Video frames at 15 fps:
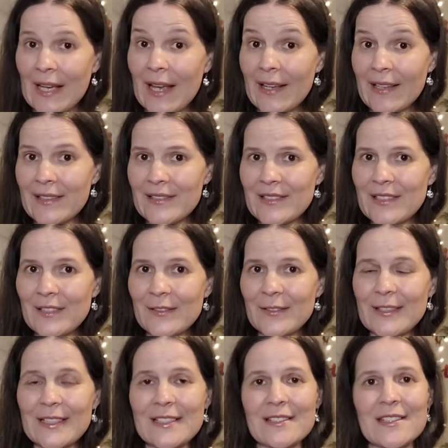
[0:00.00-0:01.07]
I consider
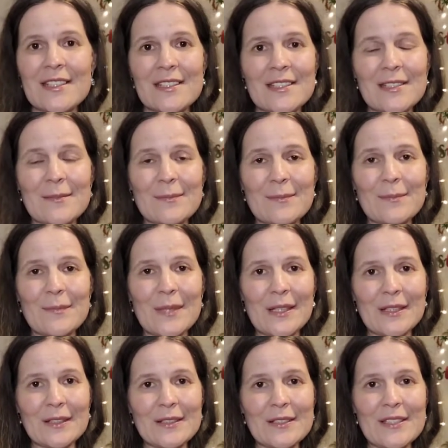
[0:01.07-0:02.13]
it a system
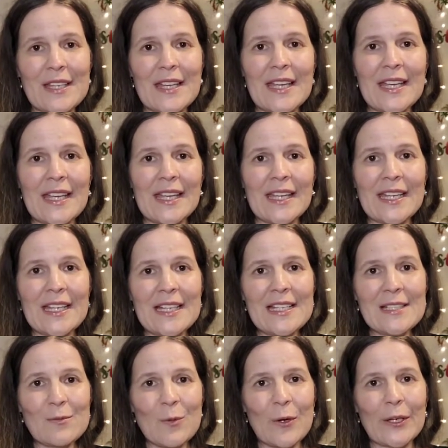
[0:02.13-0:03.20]
because it
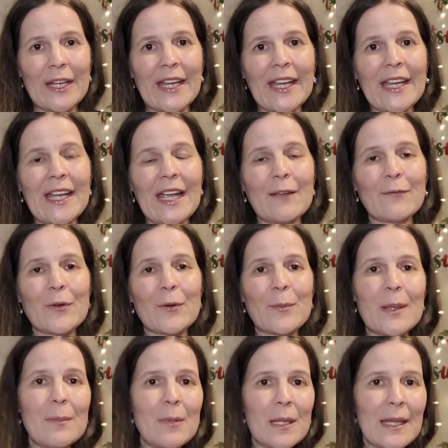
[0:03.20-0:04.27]
is working. And for
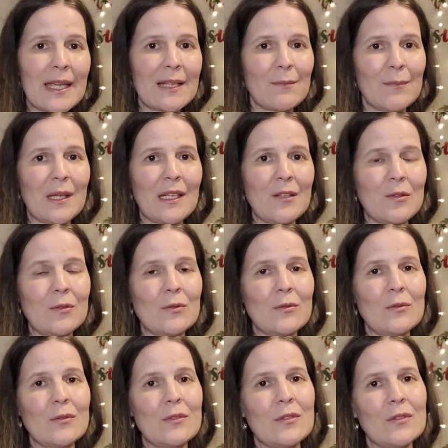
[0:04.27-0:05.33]
people like me
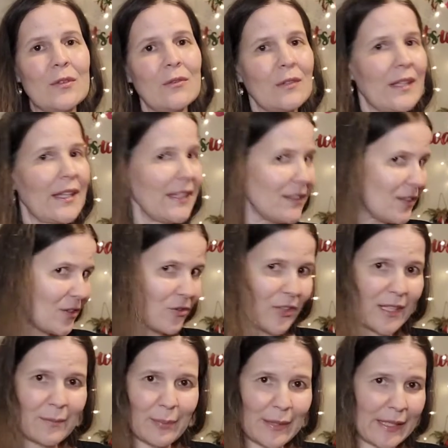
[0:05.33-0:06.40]
who don't like to
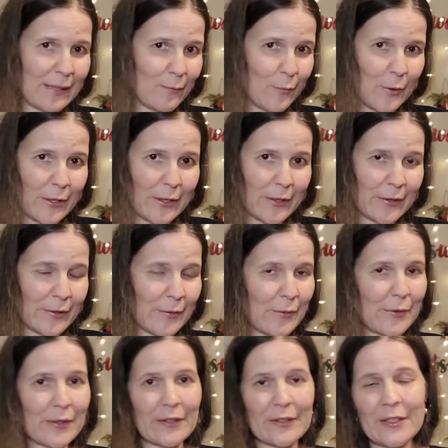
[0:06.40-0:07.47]
drink plain water
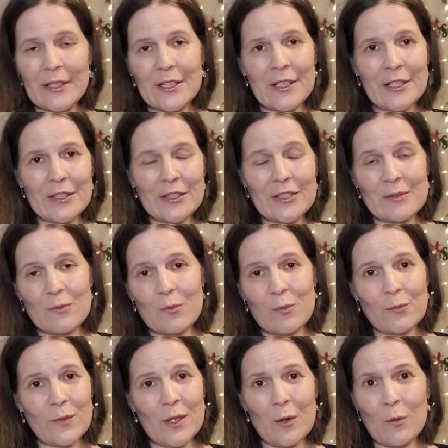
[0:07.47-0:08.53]
or just,
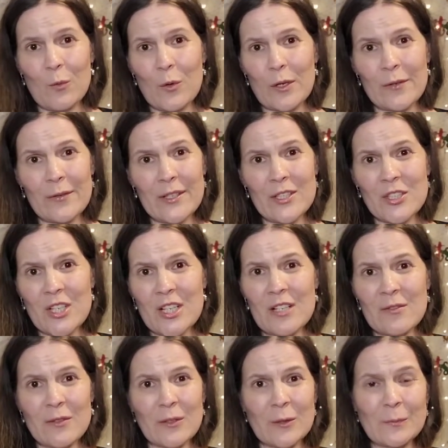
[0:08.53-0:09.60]
you know, water in
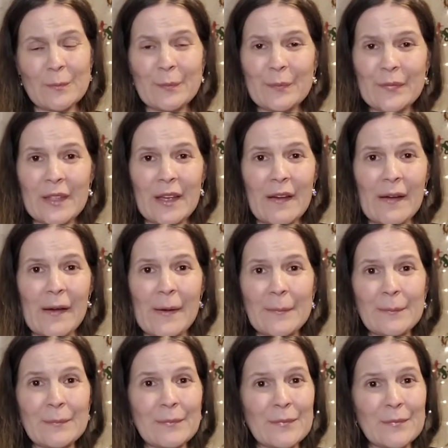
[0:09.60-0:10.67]
general,
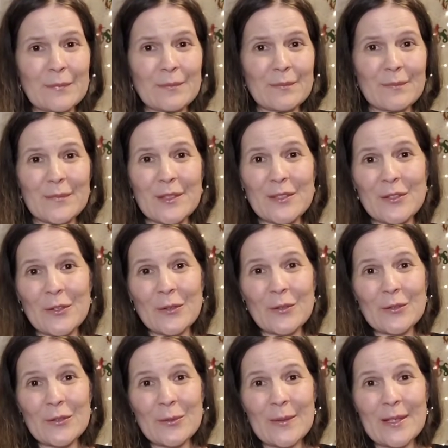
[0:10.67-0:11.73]
um, the
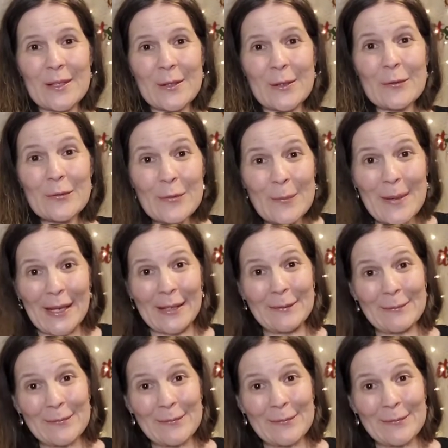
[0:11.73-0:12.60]
Cirkul is the way to go for me.